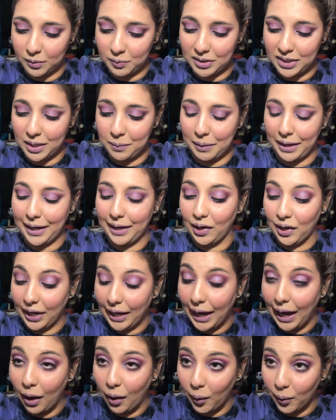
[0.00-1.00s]
Let me take my hair
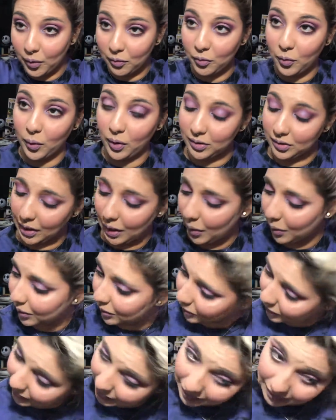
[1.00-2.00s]
down. Of course, I
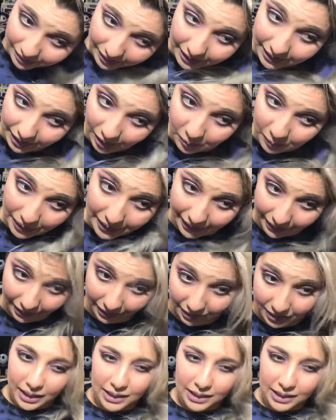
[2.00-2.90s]
always forget to take down my hair.